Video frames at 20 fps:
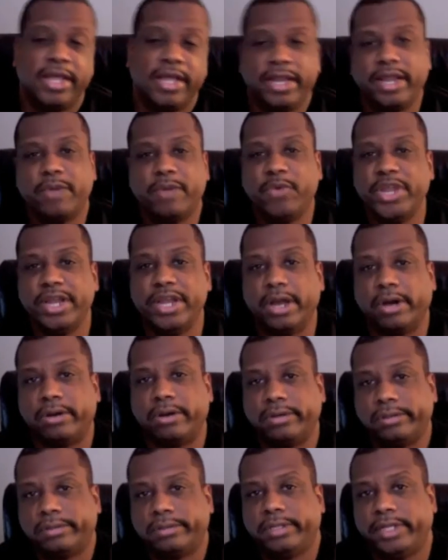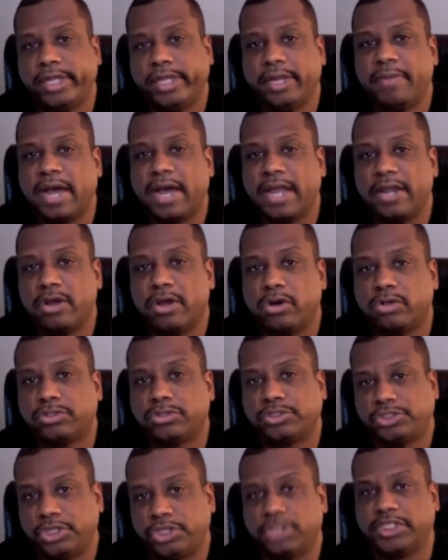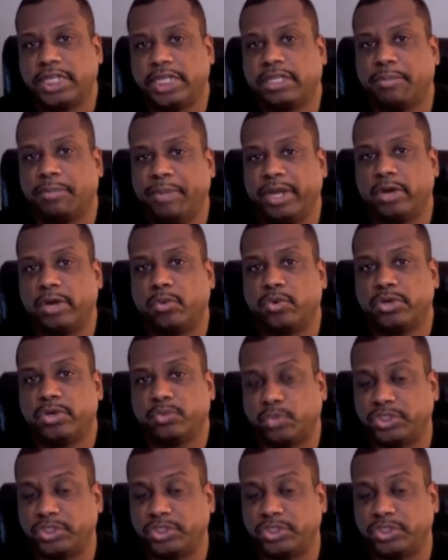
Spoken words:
Now, we know, anybody knows, you're going to take the bigger one,